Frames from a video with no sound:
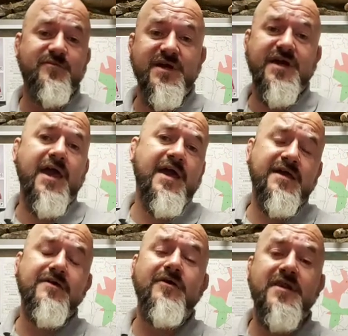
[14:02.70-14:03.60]
the bigger
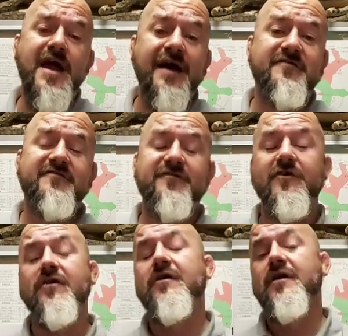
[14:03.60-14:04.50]
eight or nine
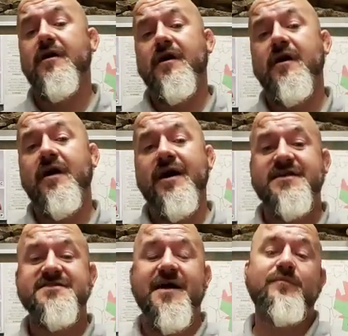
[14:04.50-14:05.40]
foot uh,
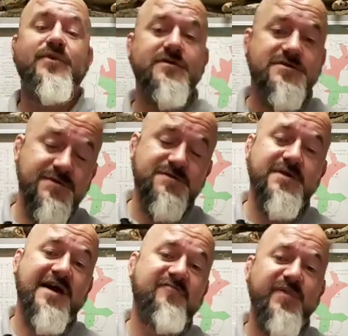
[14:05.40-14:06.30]
examples, which
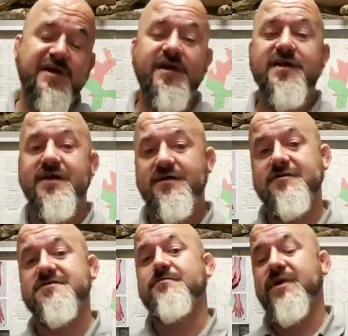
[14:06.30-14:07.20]
will have bigger
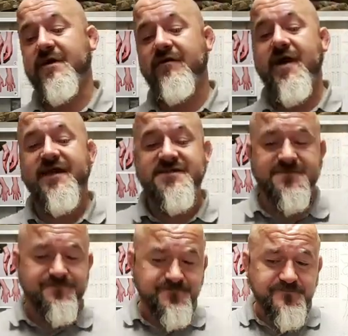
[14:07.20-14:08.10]
yields and bigger eggs.